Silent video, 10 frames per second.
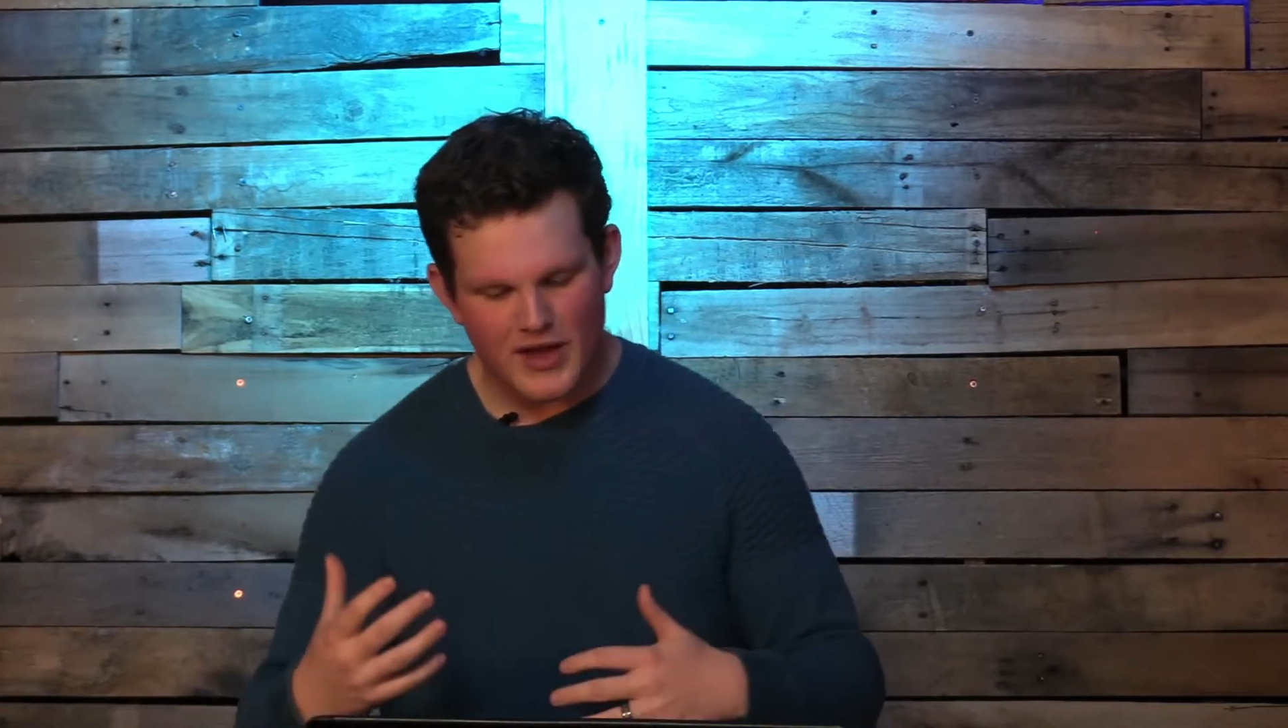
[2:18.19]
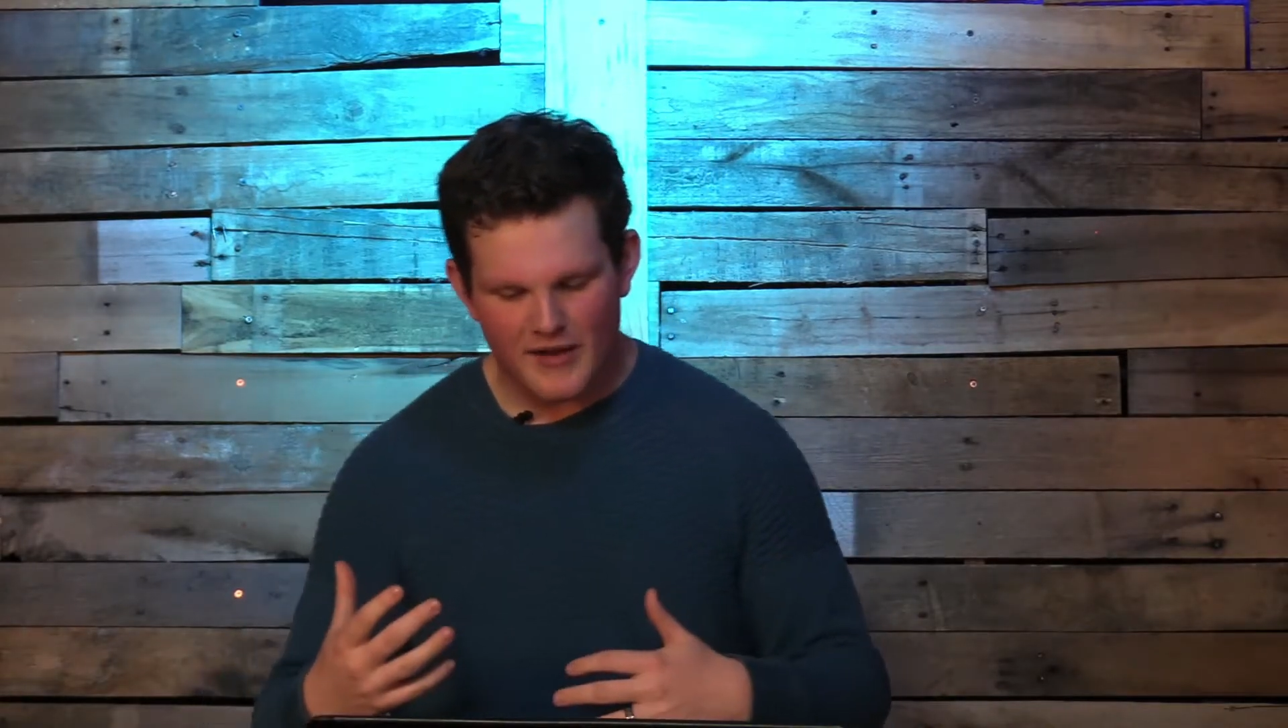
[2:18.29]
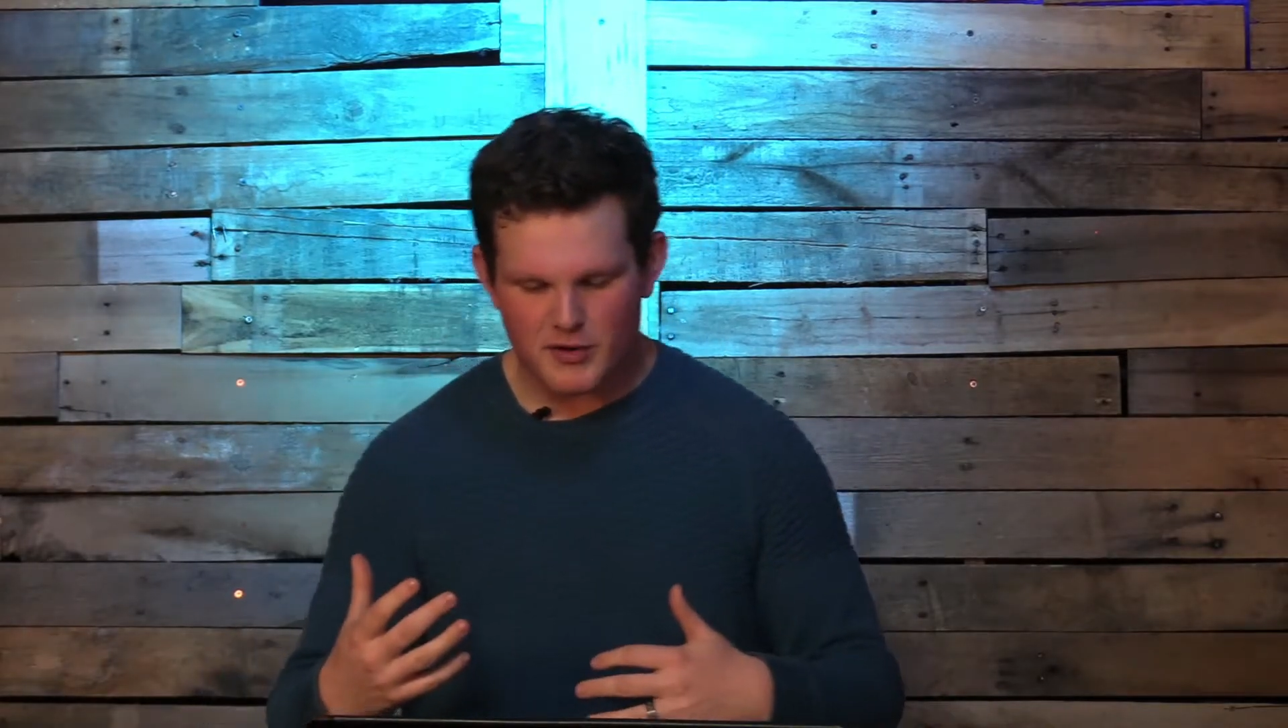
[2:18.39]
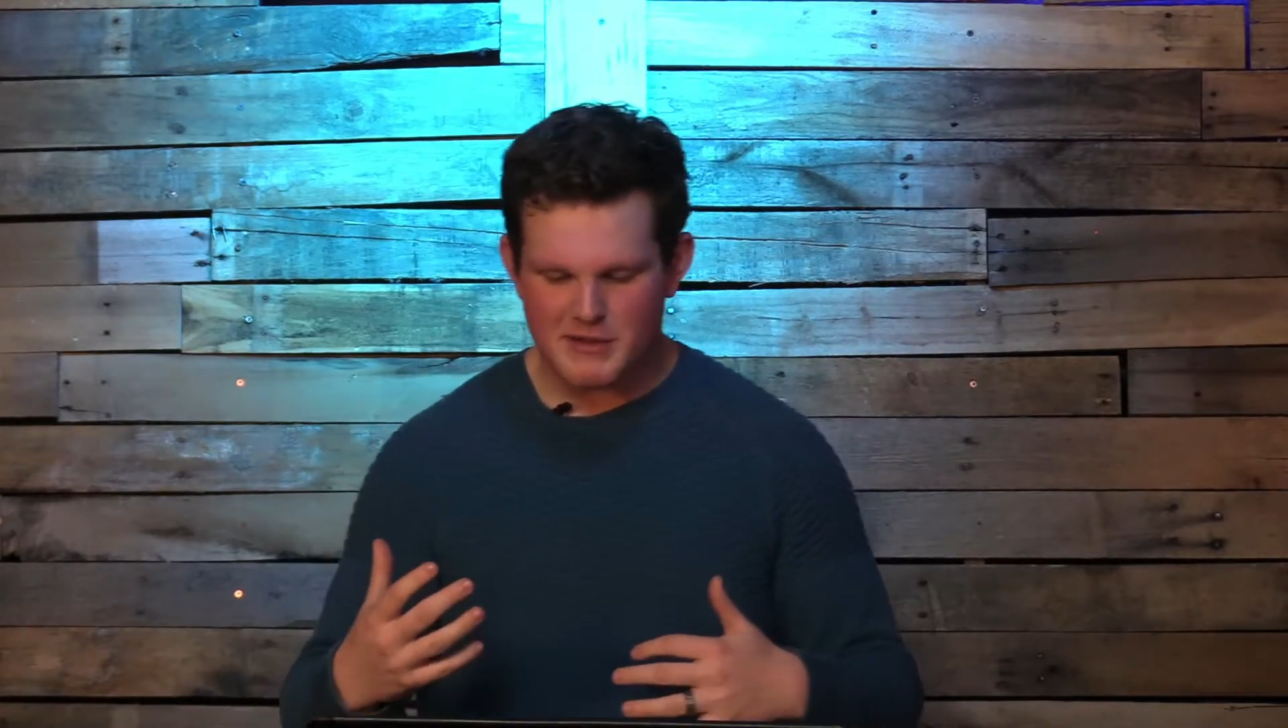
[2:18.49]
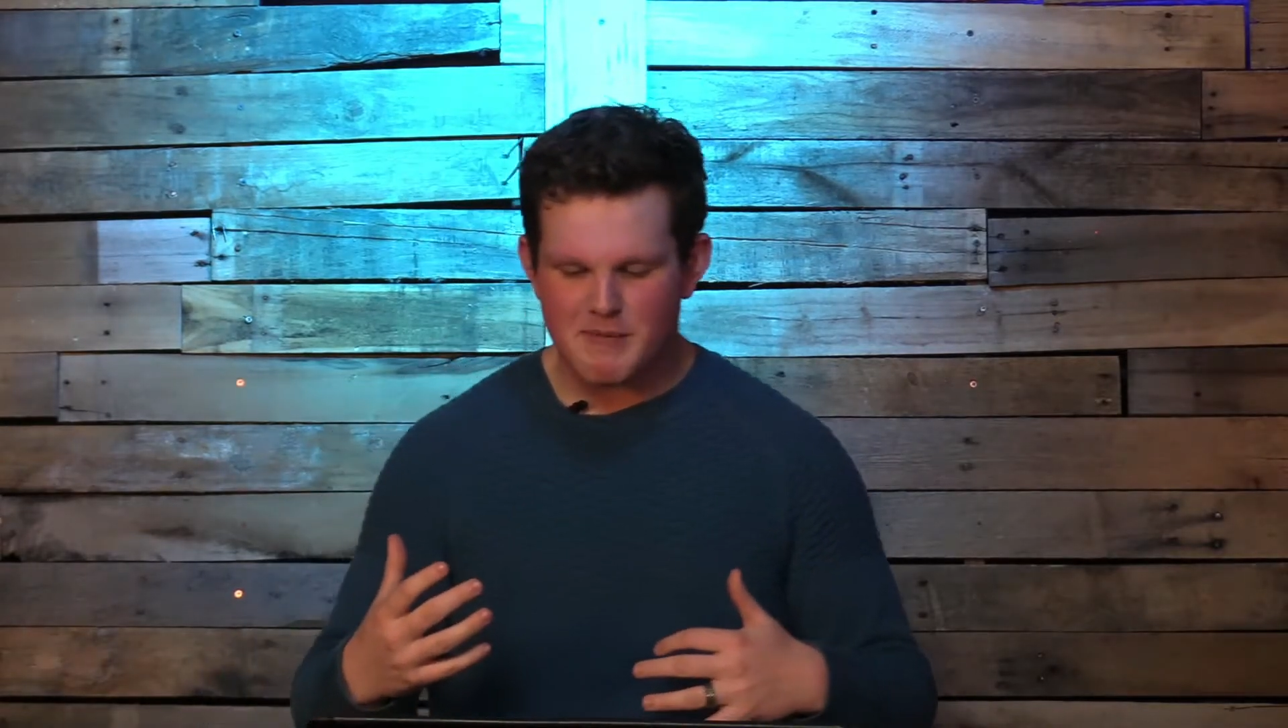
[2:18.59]

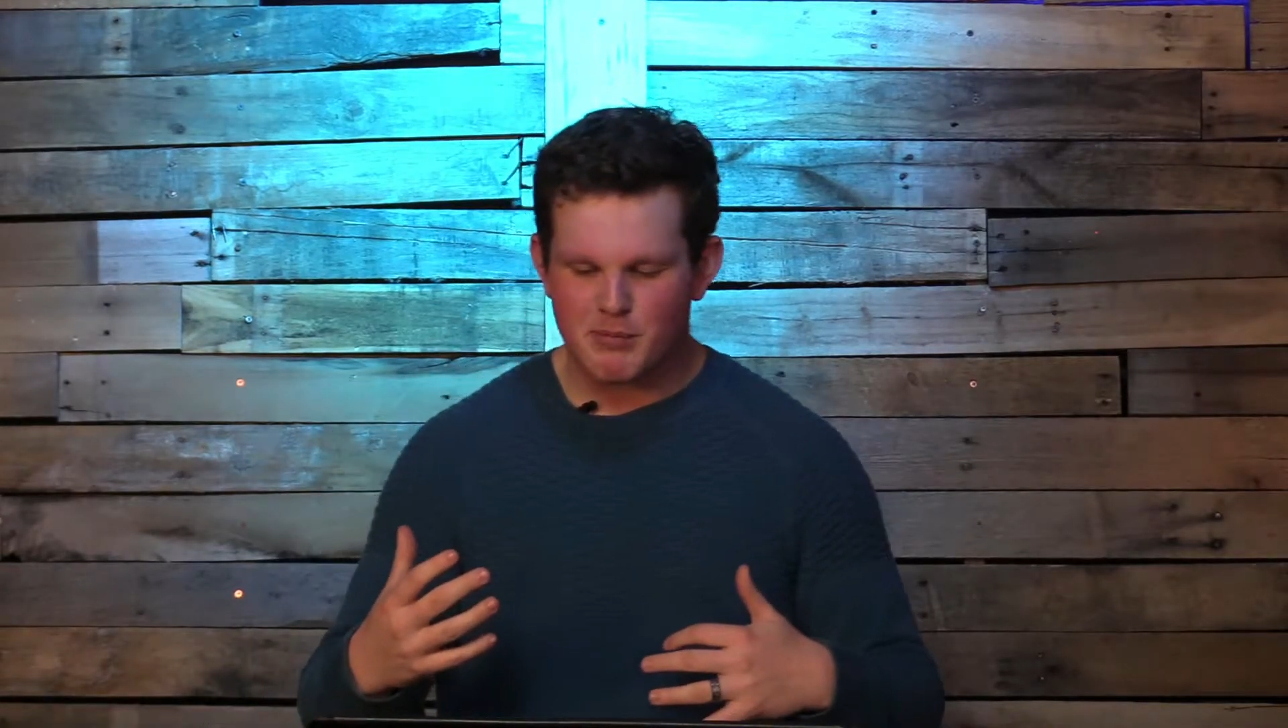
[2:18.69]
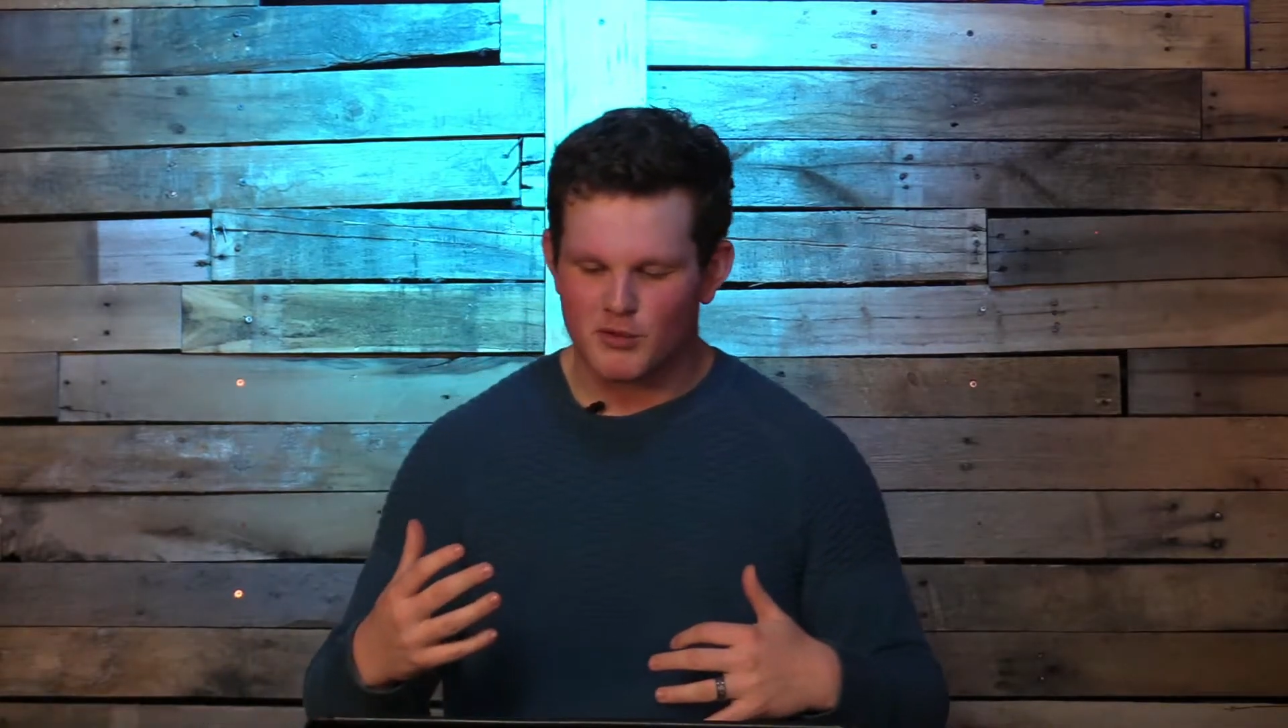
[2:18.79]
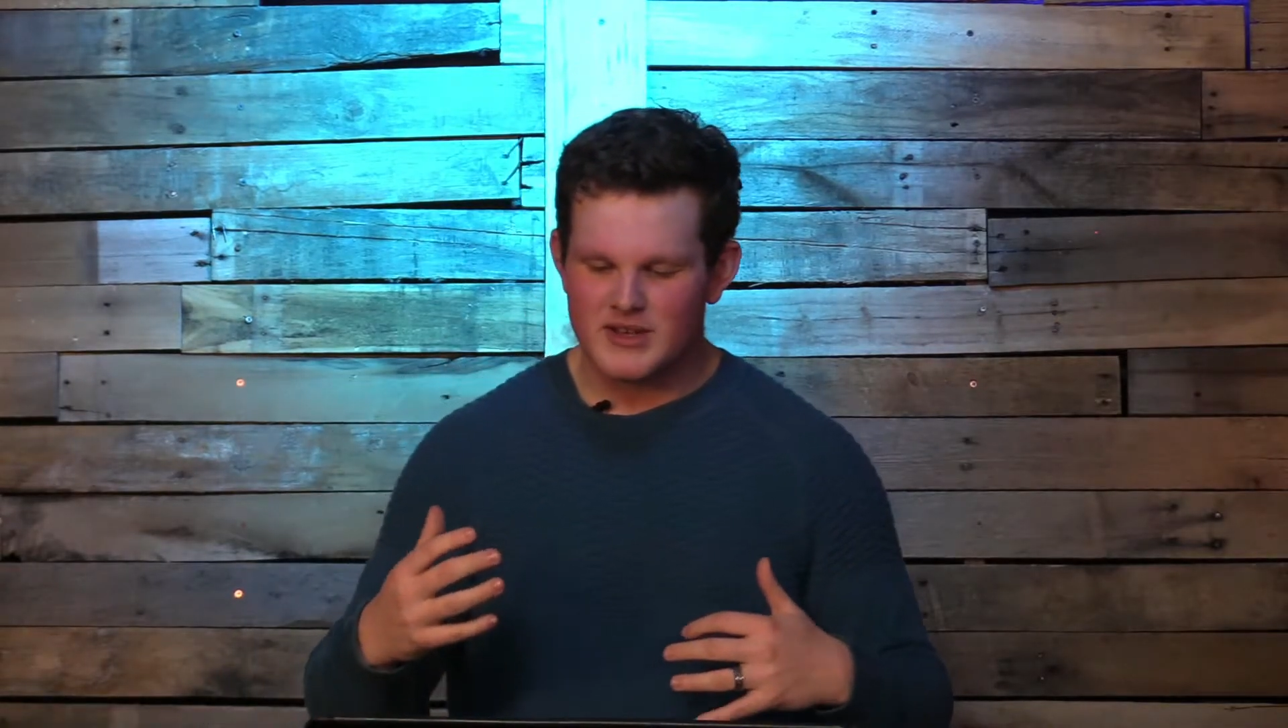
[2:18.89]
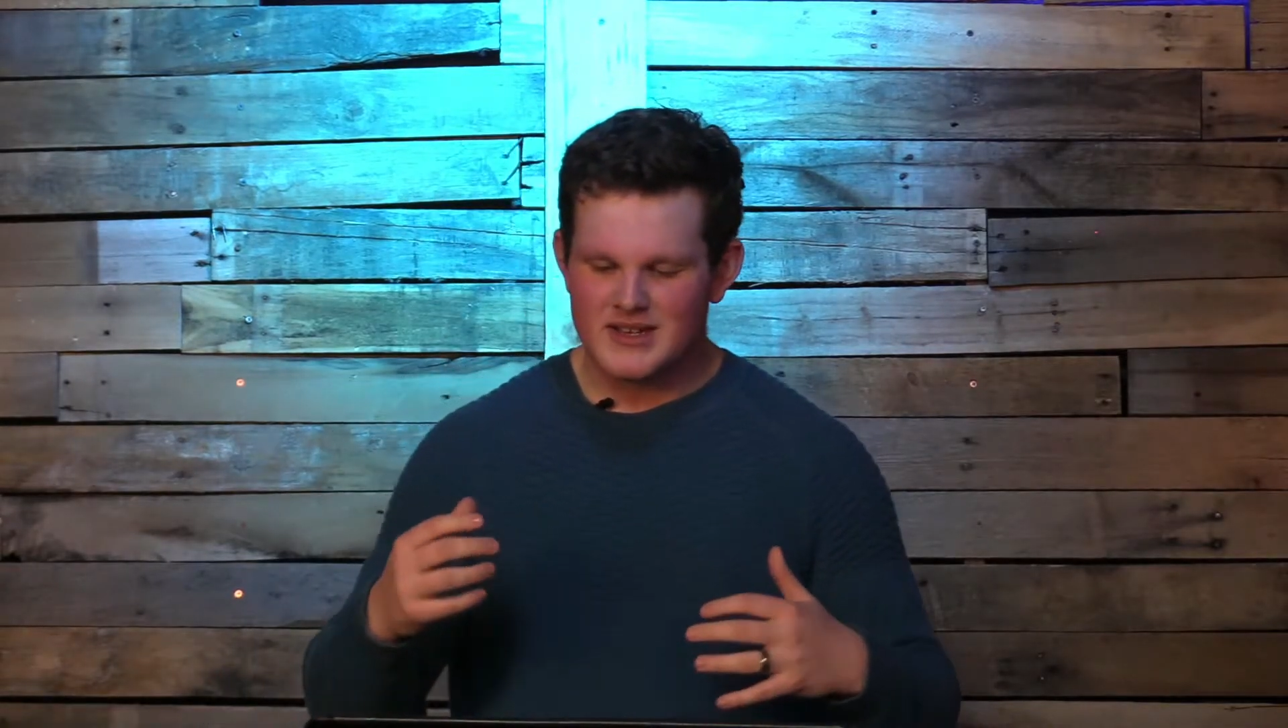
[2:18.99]
other people,